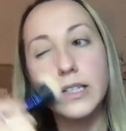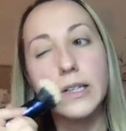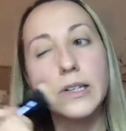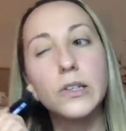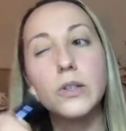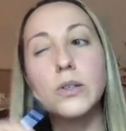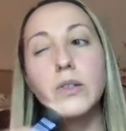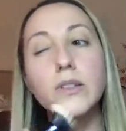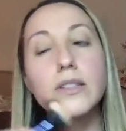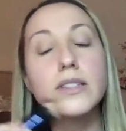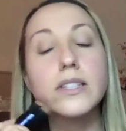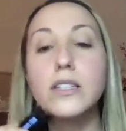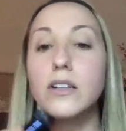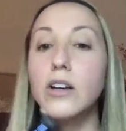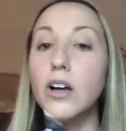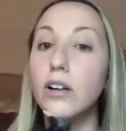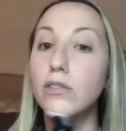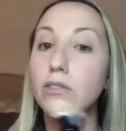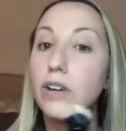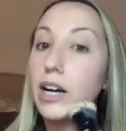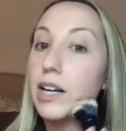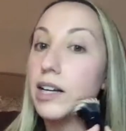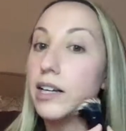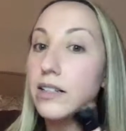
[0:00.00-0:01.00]
and you can see
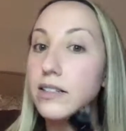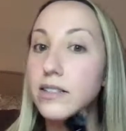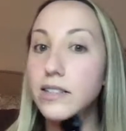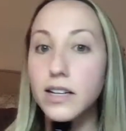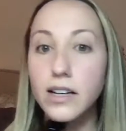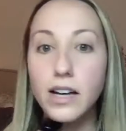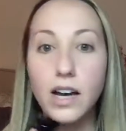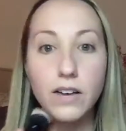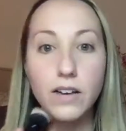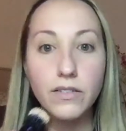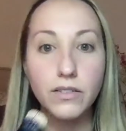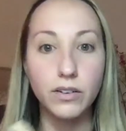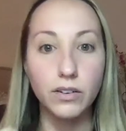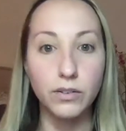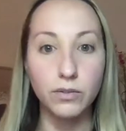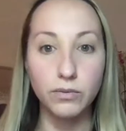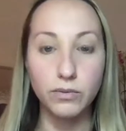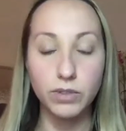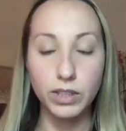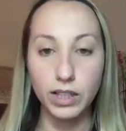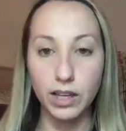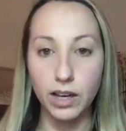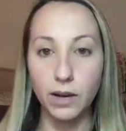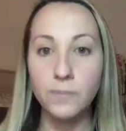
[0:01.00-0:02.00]
already it's like I have a
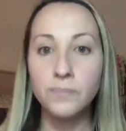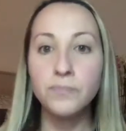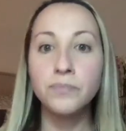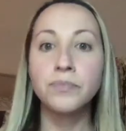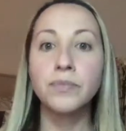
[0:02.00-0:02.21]
really